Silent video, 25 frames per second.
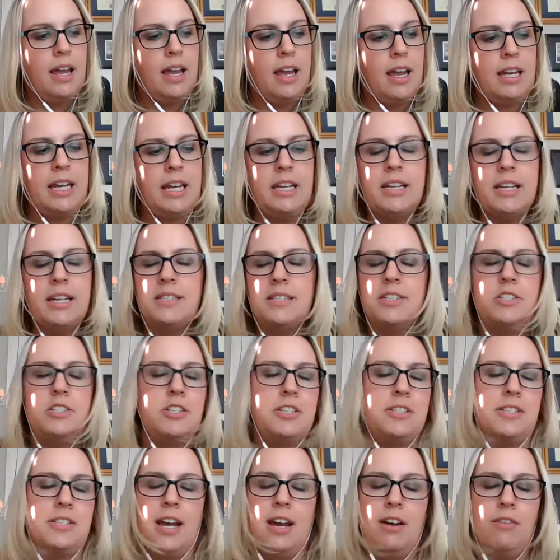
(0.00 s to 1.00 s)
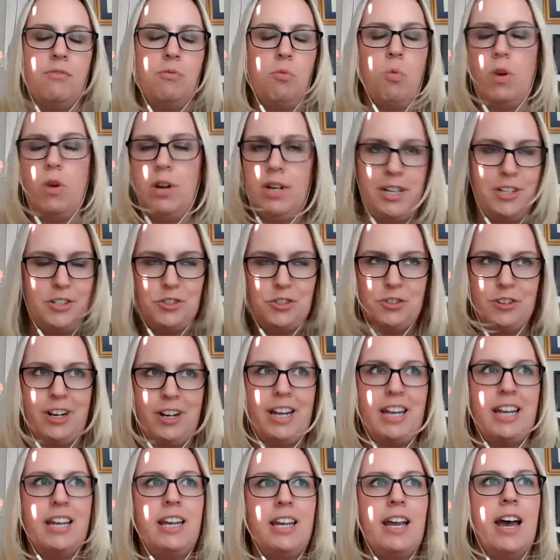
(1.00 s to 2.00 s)
And he doesn't just have one
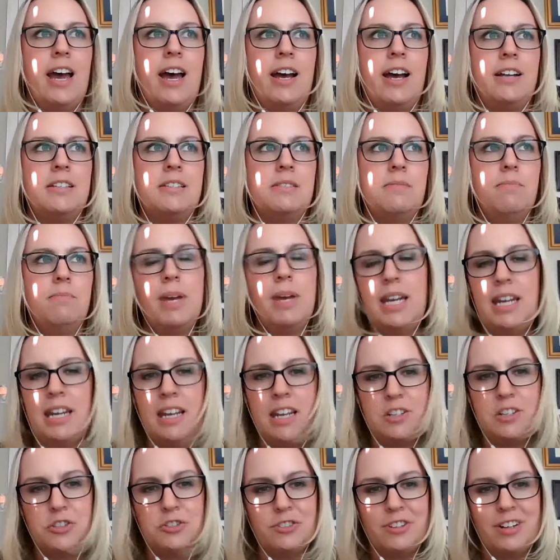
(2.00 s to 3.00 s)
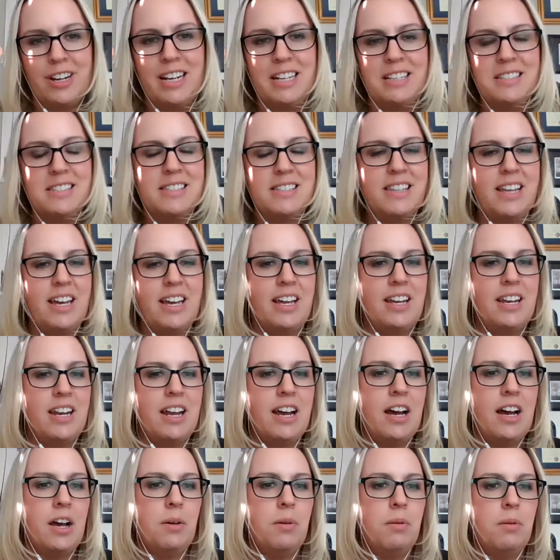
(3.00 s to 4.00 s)
injury, he has many injuries that
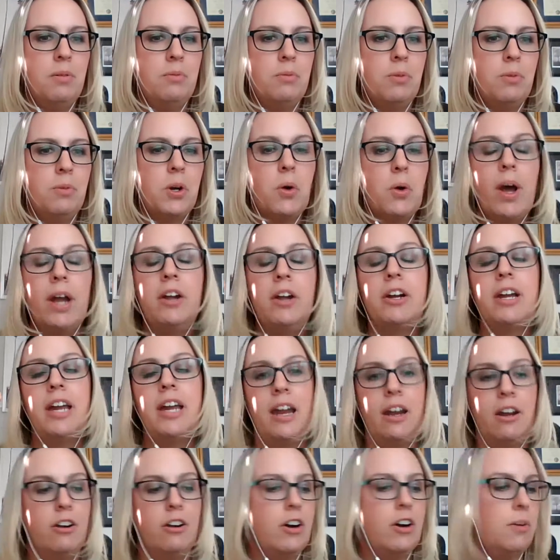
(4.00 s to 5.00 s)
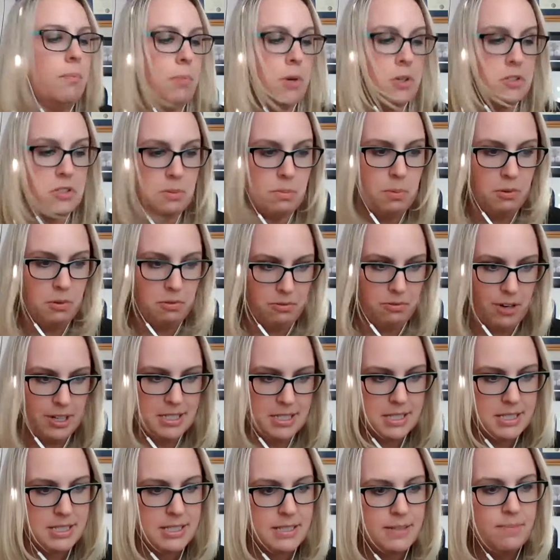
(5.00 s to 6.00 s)
require care on multiple
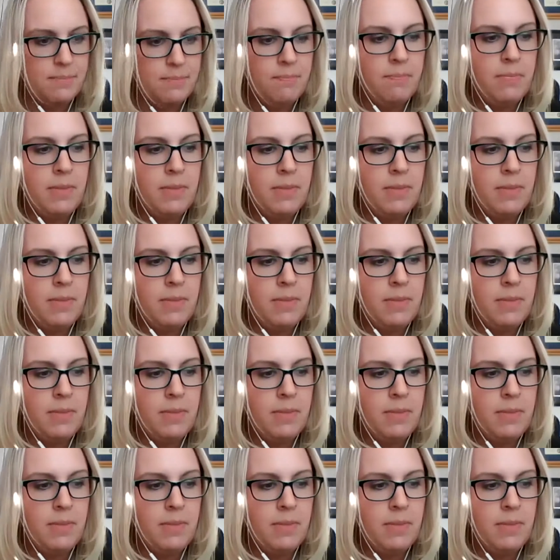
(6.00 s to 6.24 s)
fronts.